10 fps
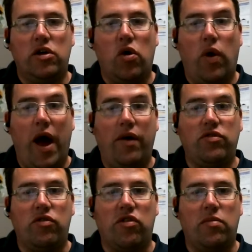go
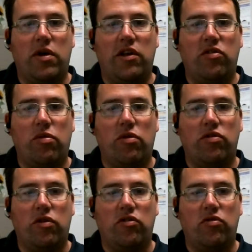after somebody,
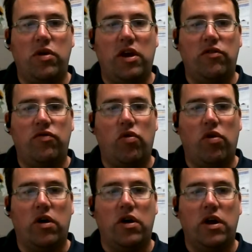so to speak,
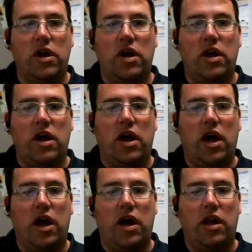for
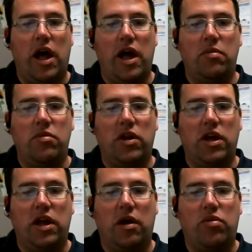
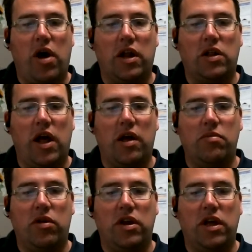a product
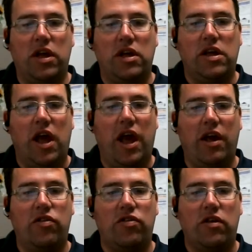liability
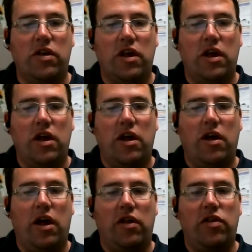case.
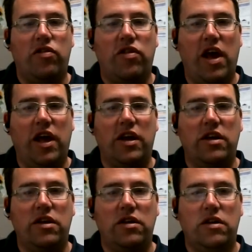The
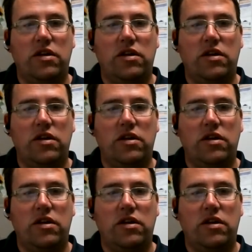second